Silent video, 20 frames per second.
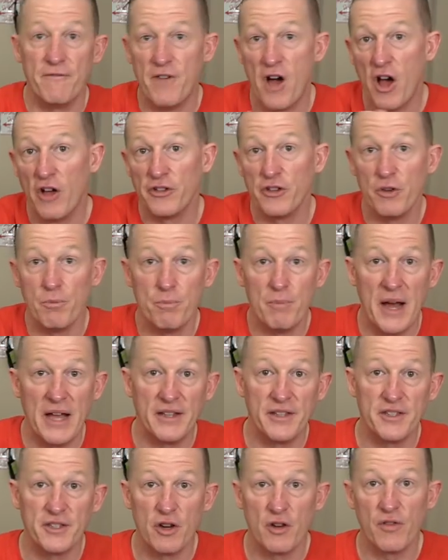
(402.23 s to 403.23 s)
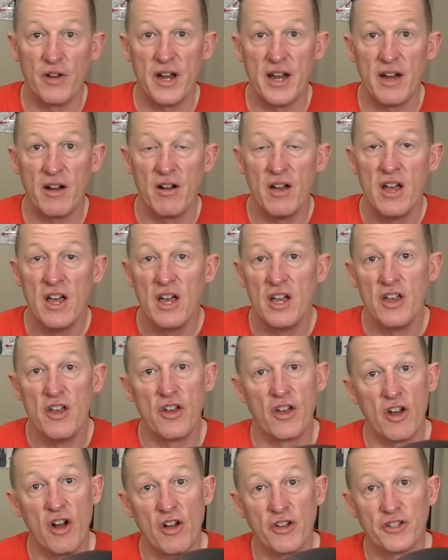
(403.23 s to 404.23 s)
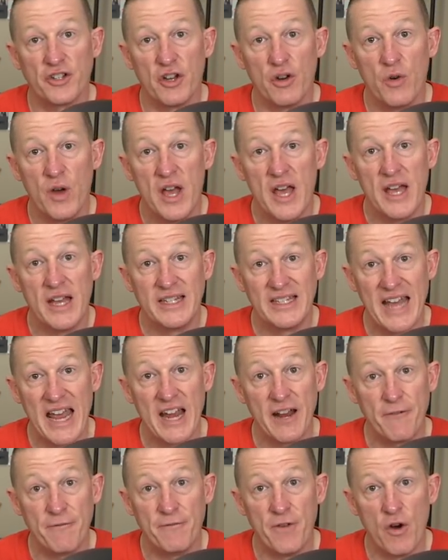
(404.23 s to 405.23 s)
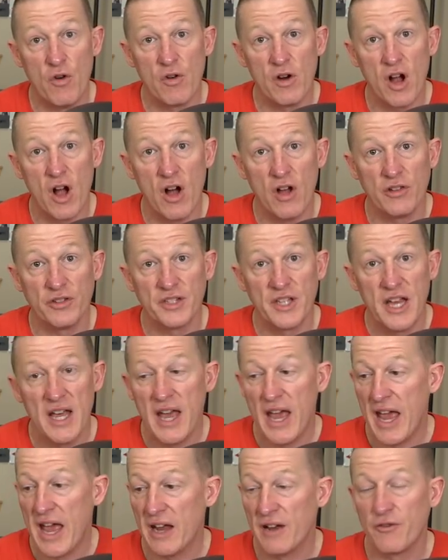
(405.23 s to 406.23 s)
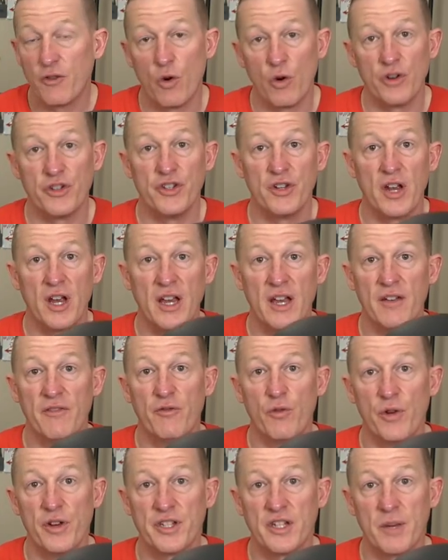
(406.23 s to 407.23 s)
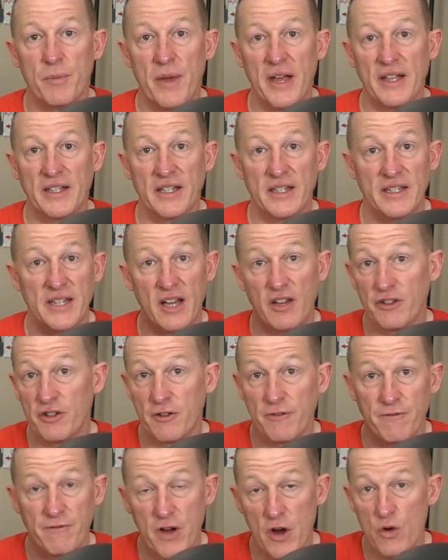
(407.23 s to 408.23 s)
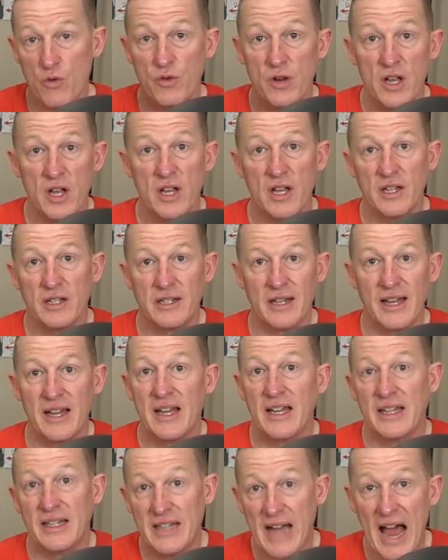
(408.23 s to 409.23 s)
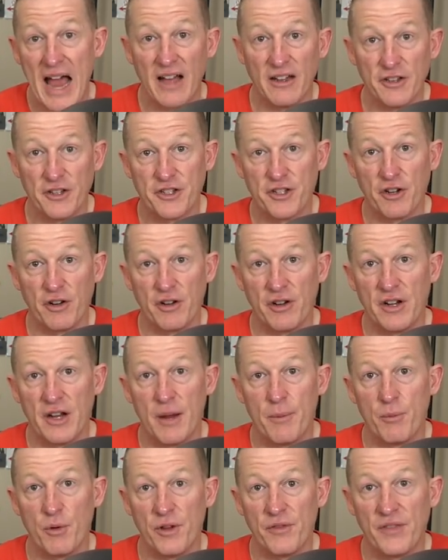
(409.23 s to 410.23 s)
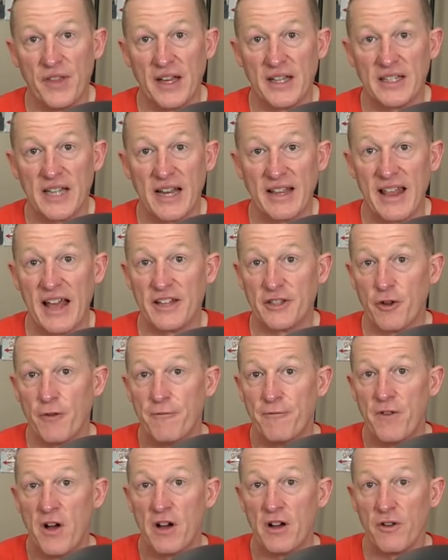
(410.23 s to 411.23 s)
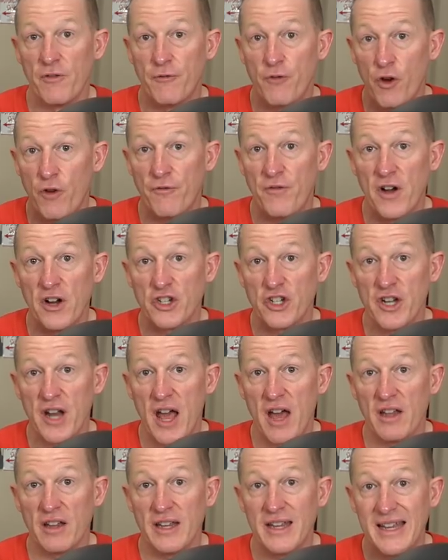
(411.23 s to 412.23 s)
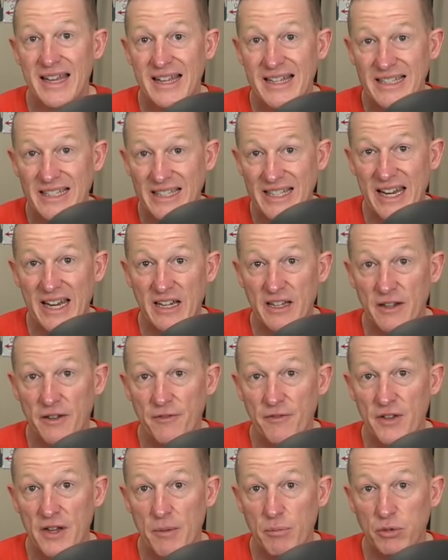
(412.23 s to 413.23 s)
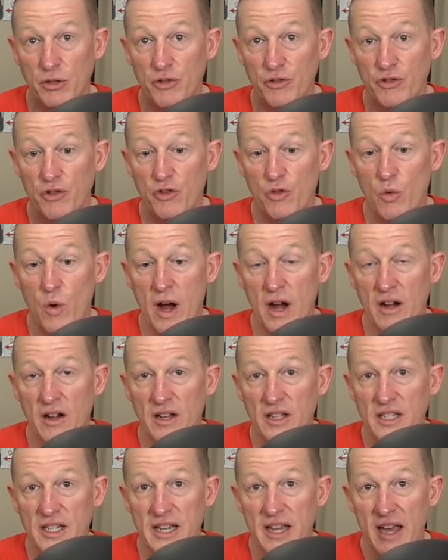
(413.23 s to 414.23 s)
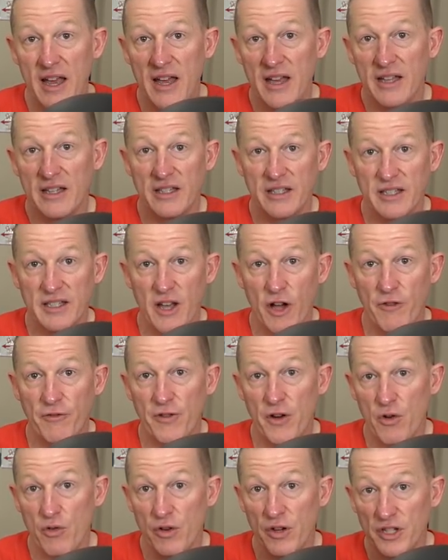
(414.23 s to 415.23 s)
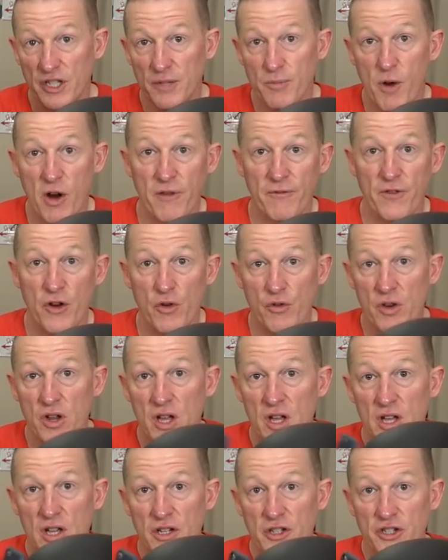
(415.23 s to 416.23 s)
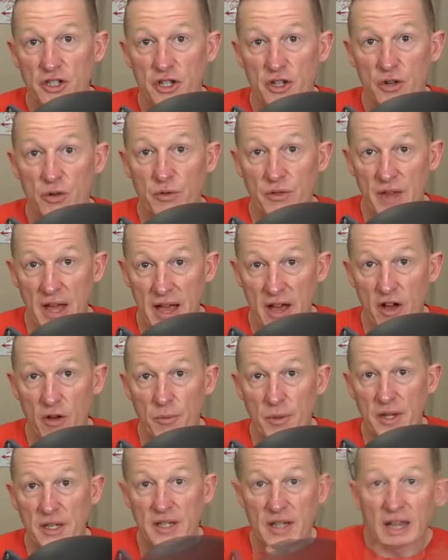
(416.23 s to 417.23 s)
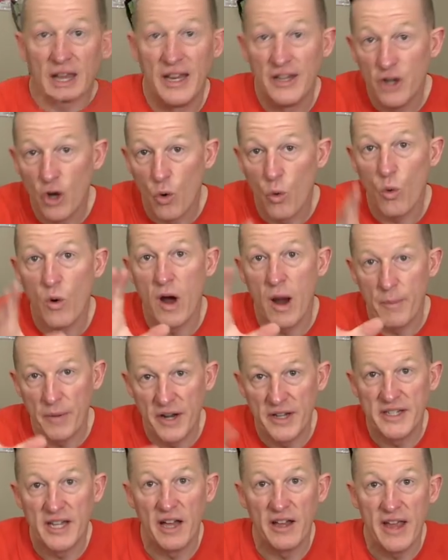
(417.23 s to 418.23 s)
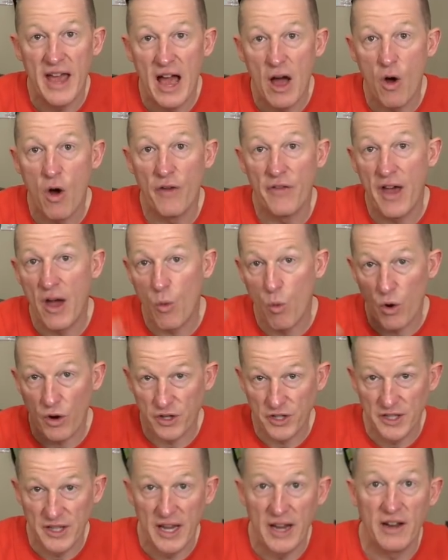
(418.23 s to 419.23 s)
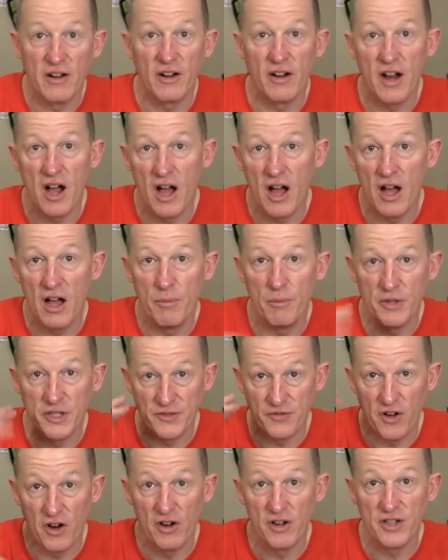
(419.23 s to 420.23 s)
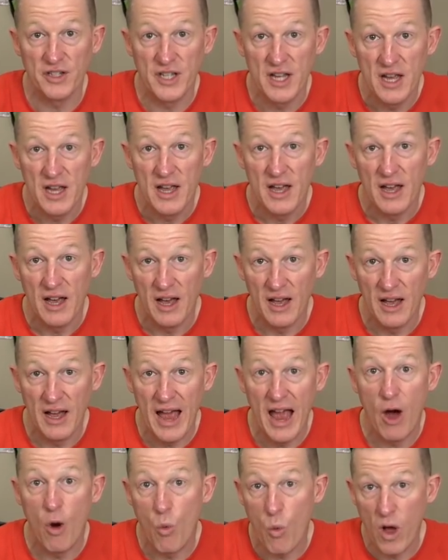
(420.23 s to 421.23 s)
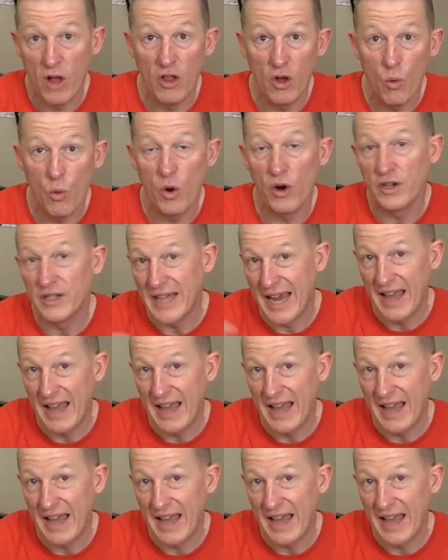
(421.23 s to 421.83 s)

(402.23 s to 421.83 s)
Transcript: volume buttons over here. You can also take phone calls, and of course you can give voice commands and tell your phone to dial a certain number and things like that. So full, full functionality, synced via Bluetooth wirelessly, cell phone, smartphone to the helmet. And don't worry, I'm gonna tell you how all that works, the intercom as far as uh, how well it works